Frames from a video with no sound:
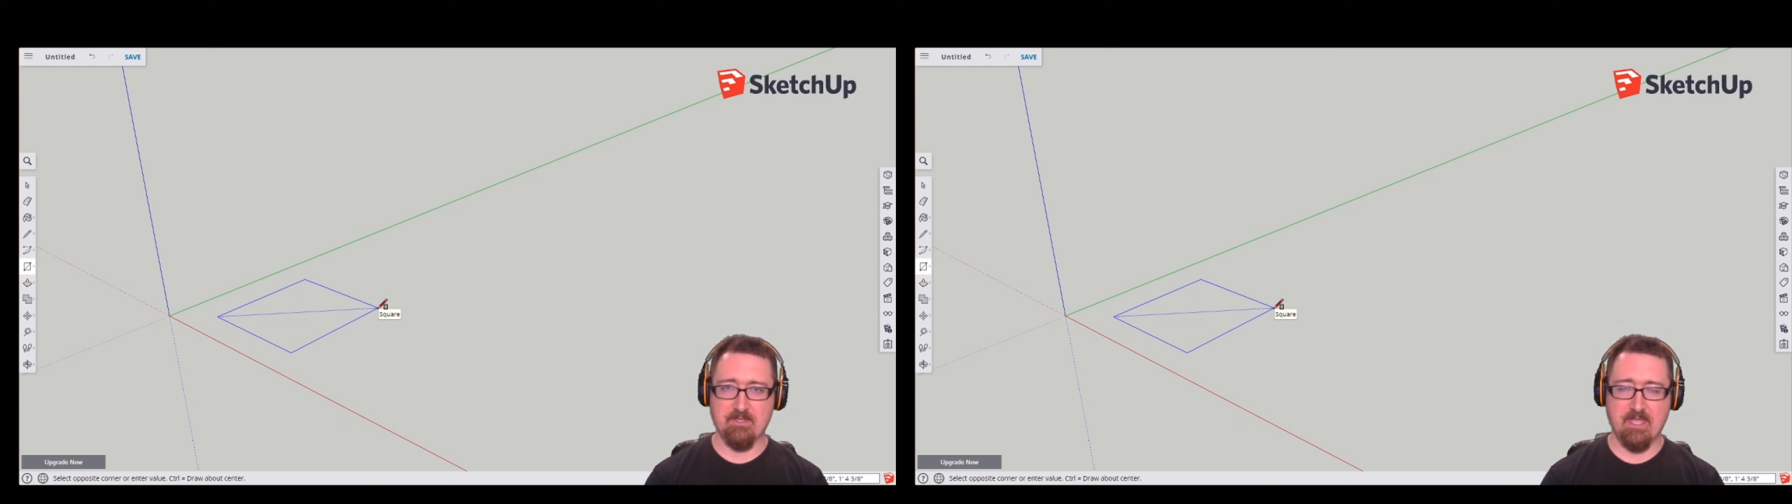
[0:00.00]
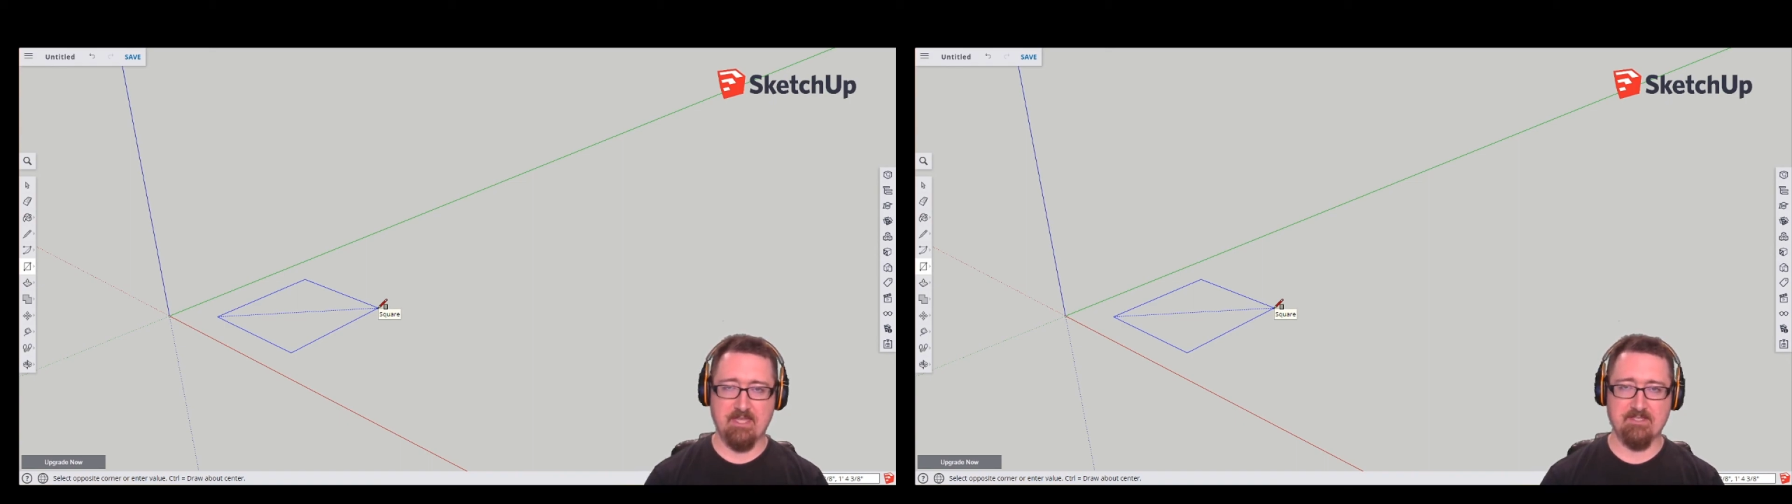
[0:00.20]

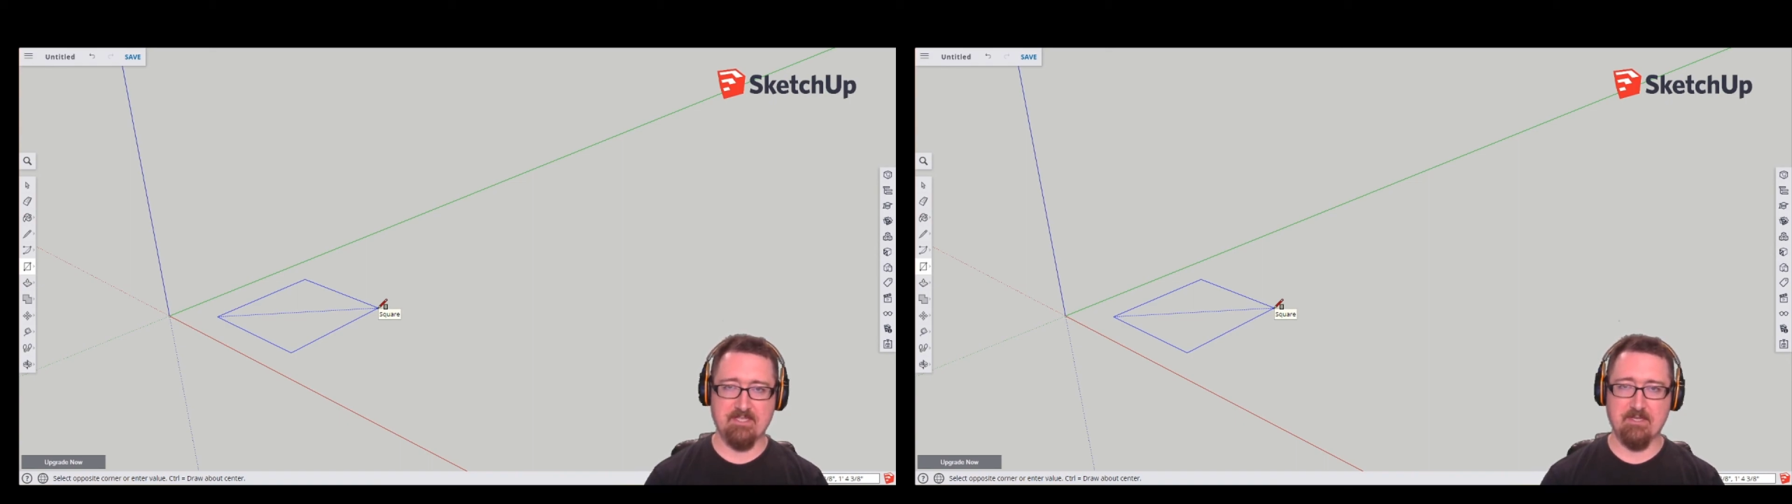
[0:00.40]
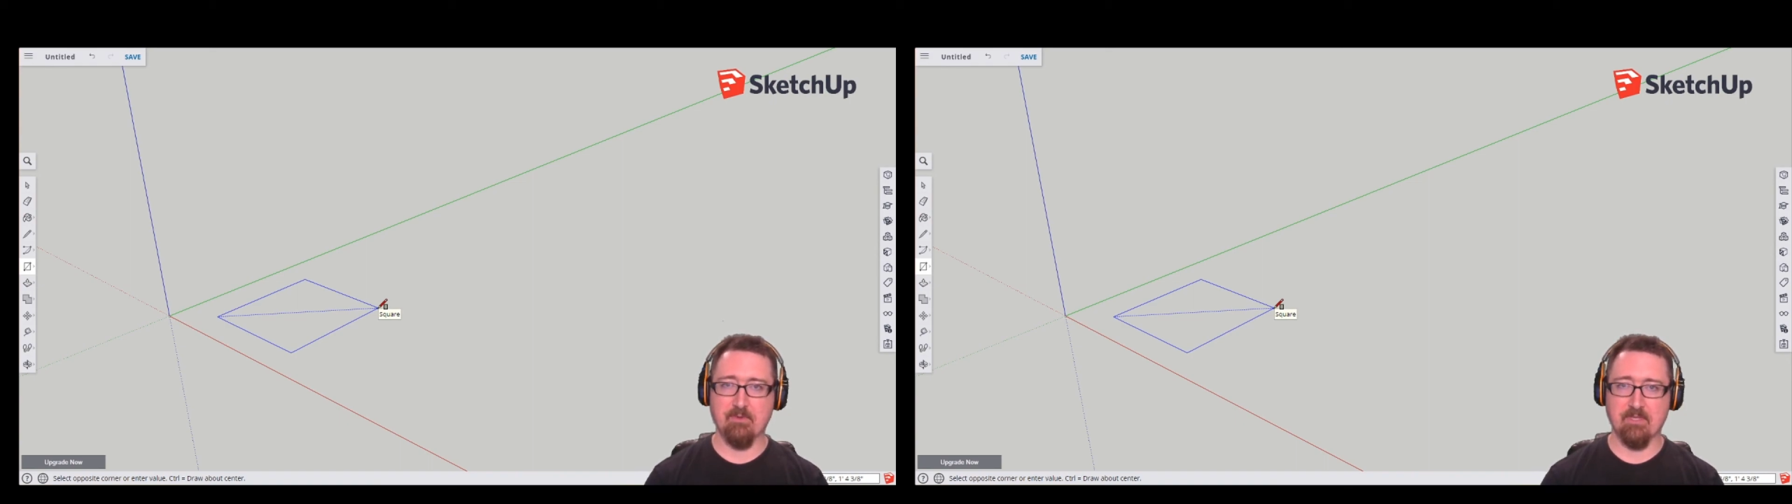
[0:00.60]
has
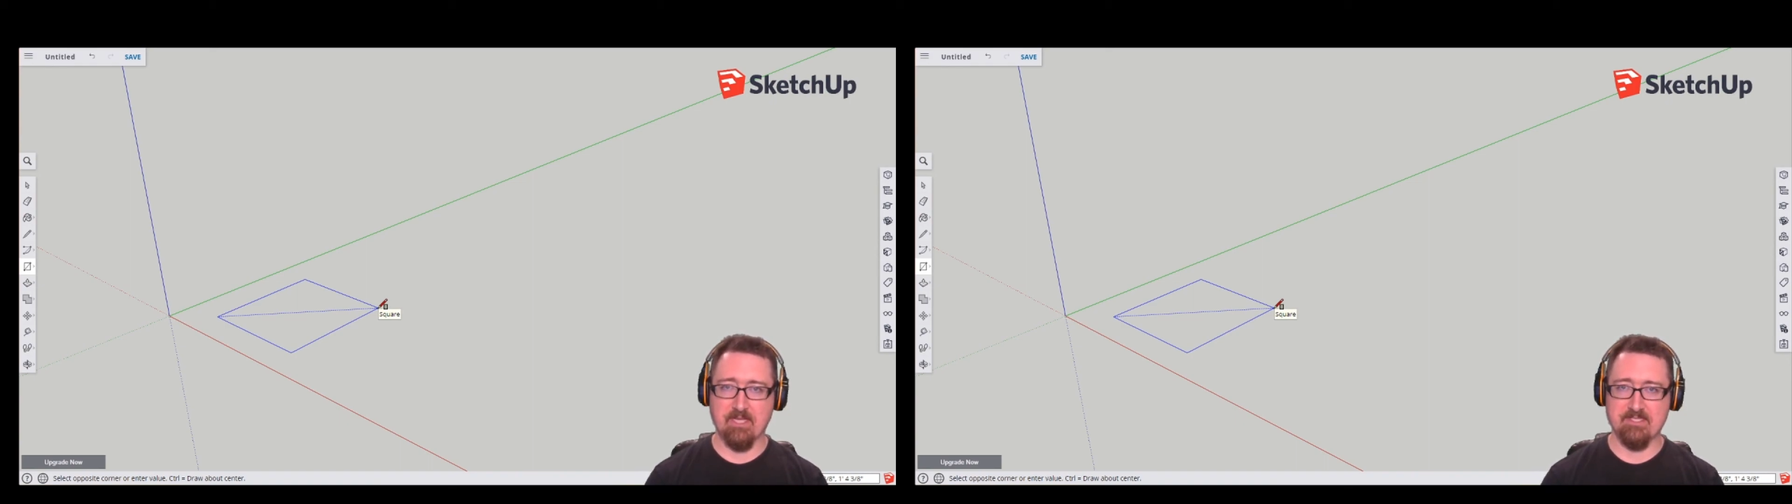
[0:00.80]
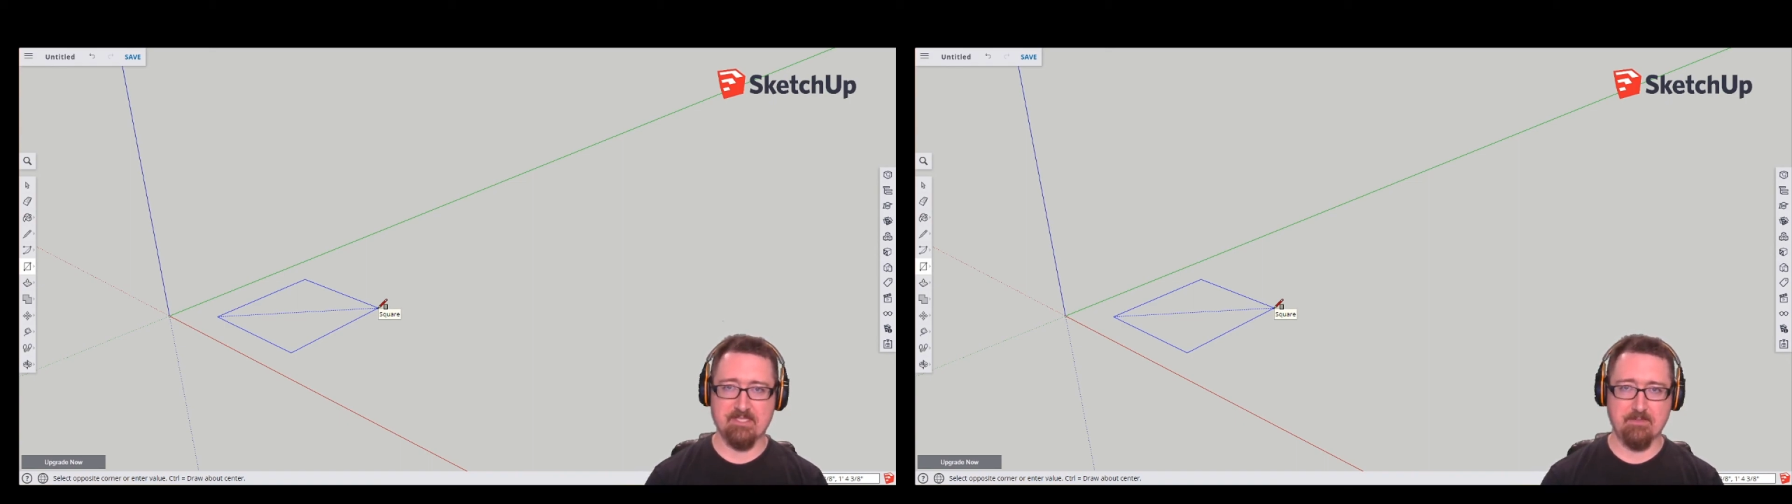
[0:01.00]
equal
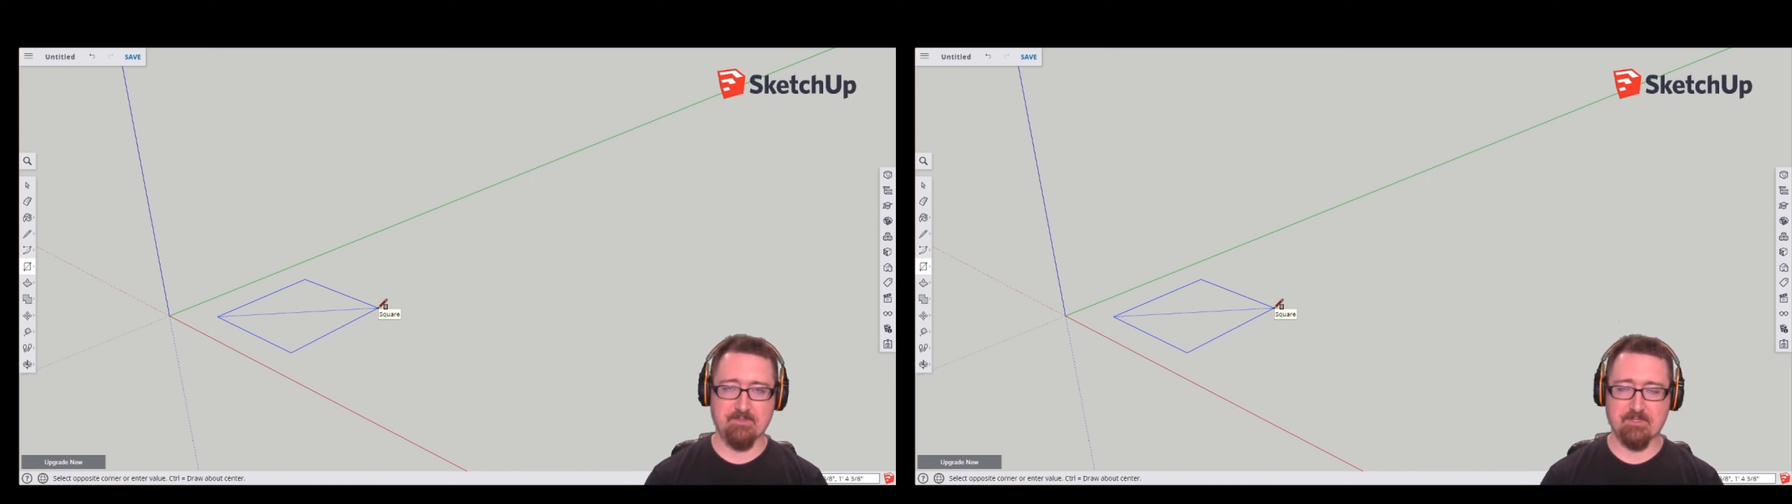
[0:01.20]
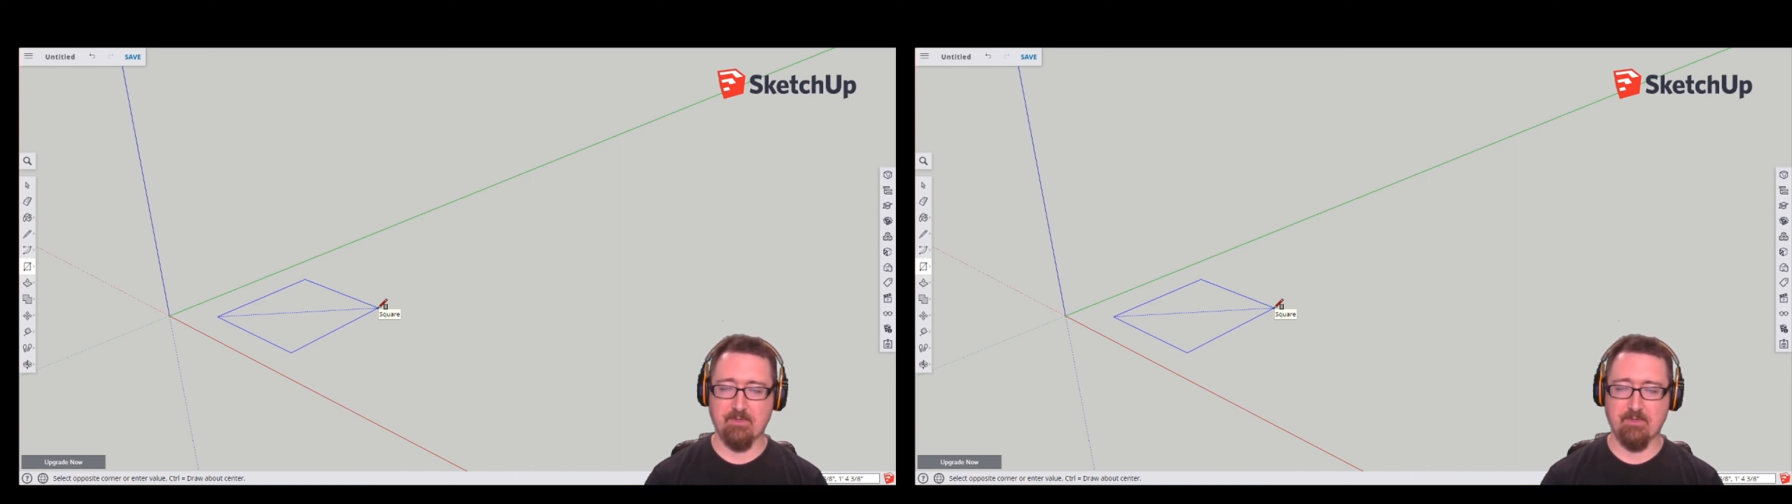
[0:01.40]
line segments